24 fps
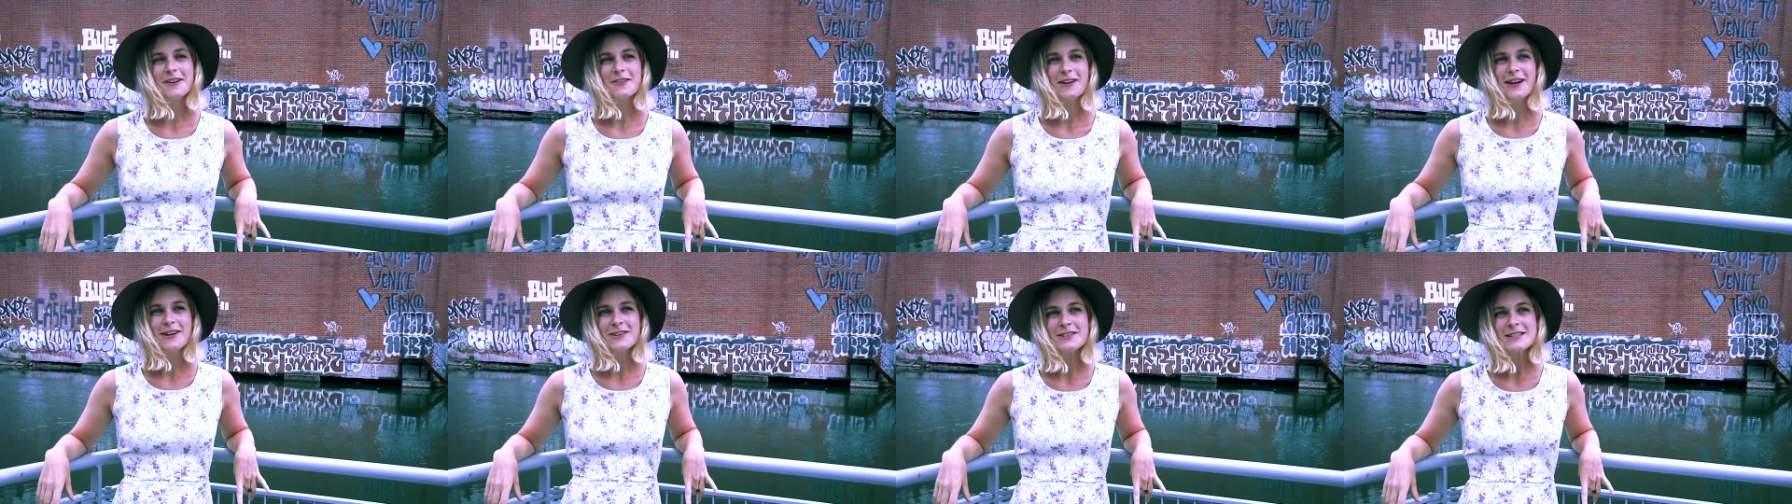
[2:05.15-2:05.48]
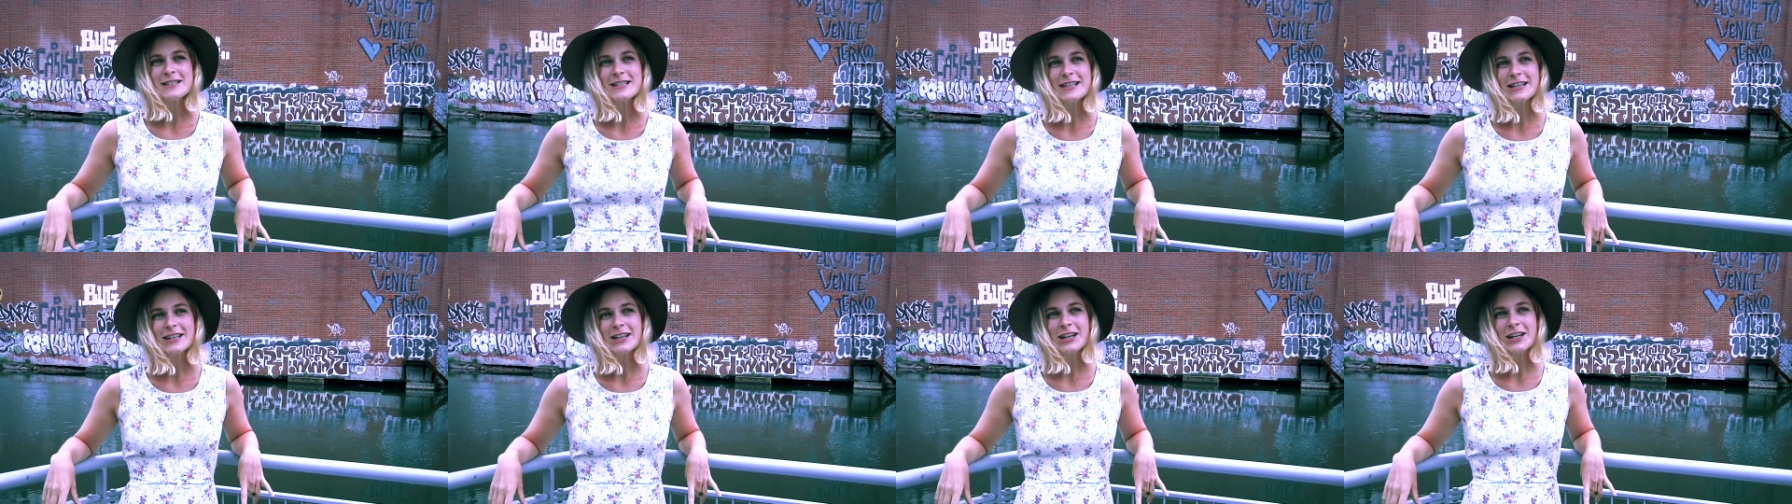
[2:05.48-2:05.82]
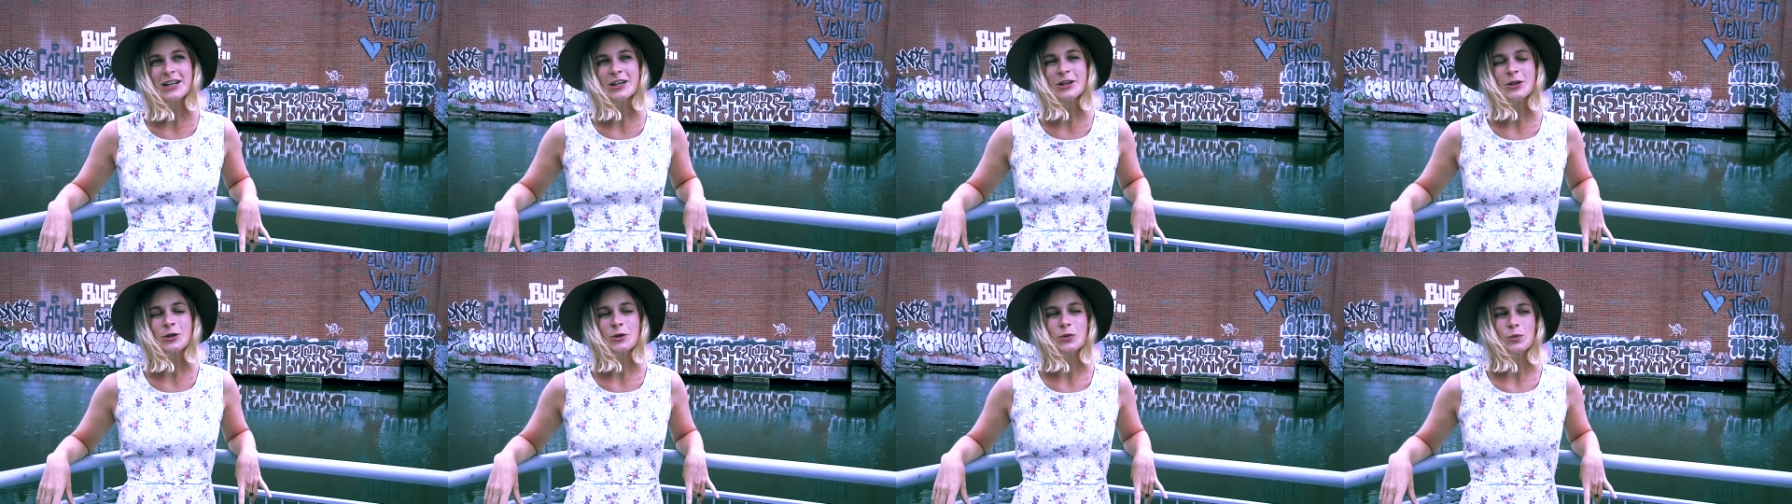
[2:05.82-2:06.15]
around
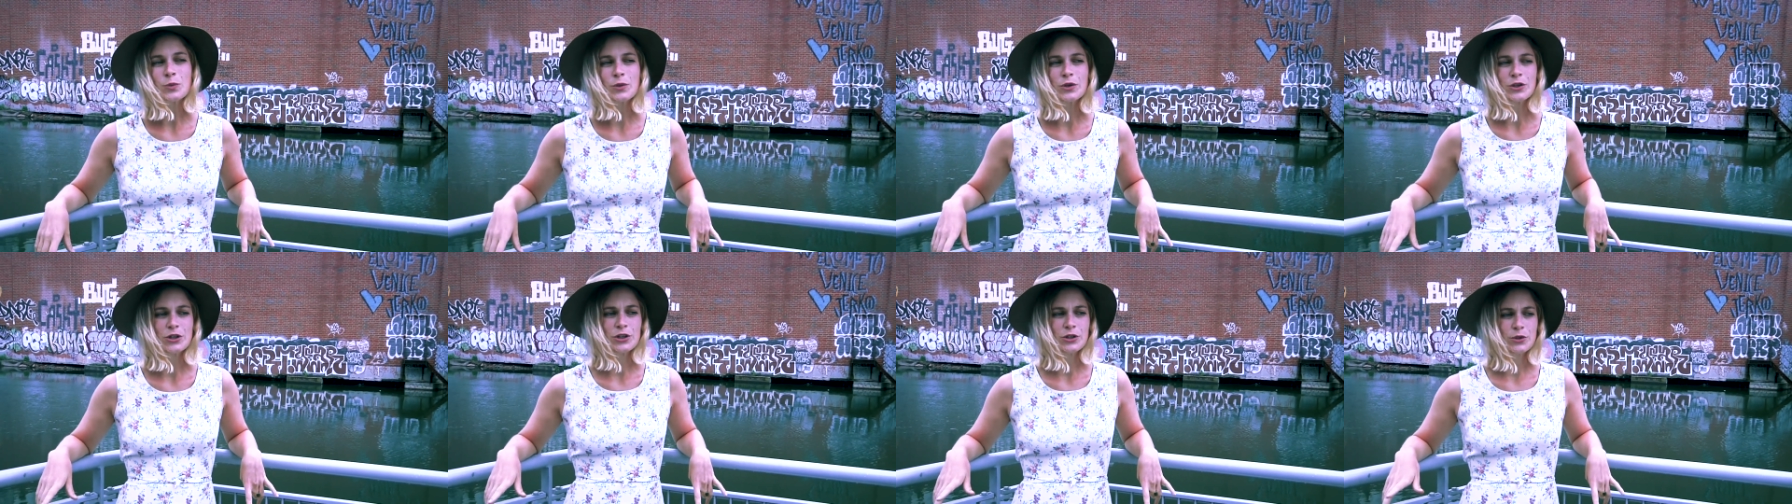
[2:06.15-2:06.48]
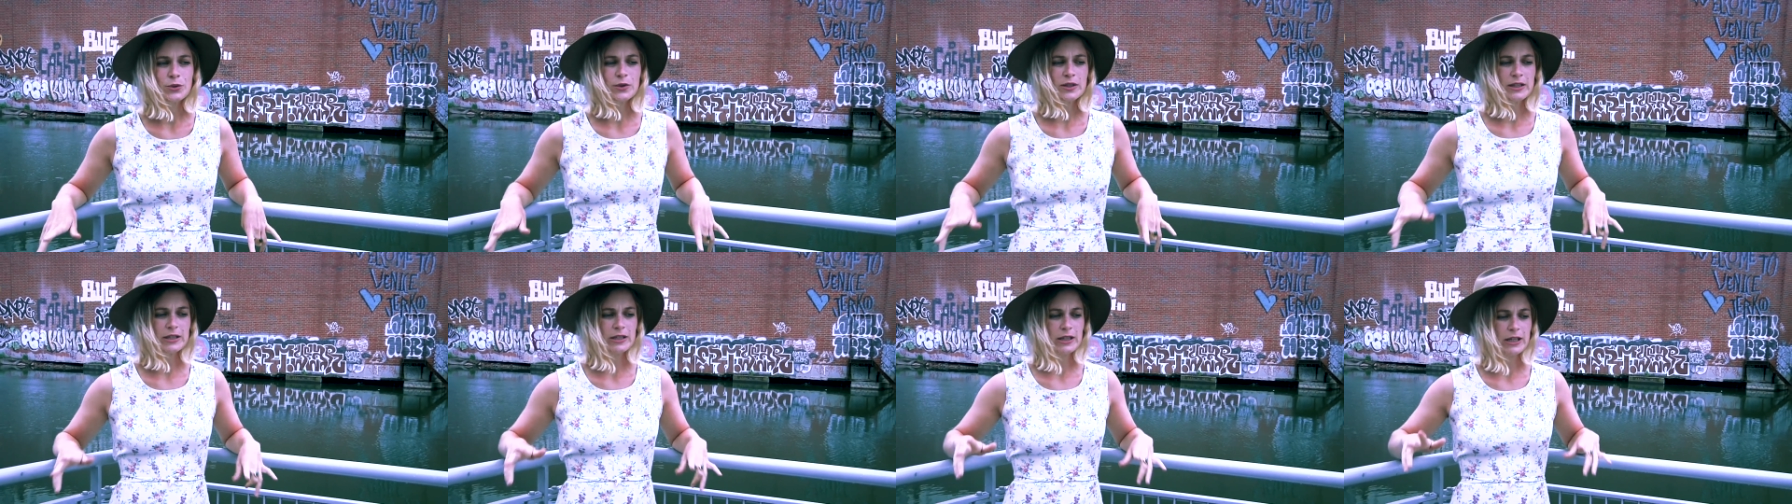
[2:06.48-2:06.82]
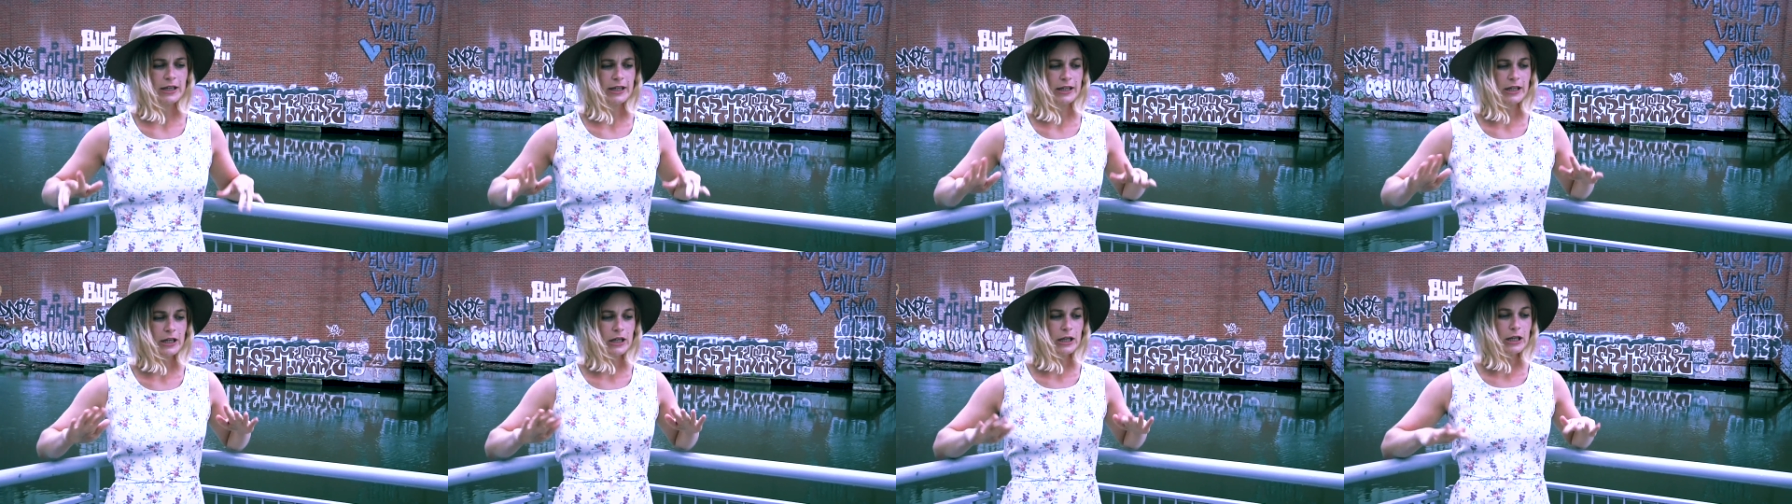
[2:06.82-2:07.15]
here where you can
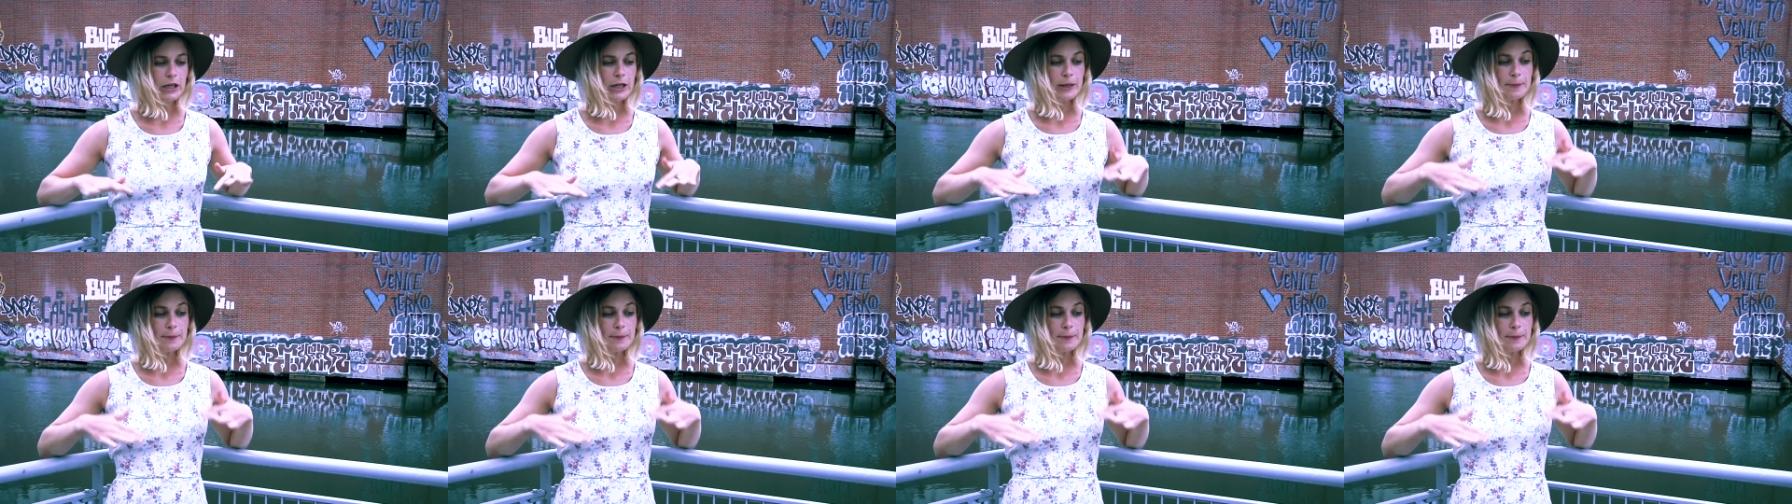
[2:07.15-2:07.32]
like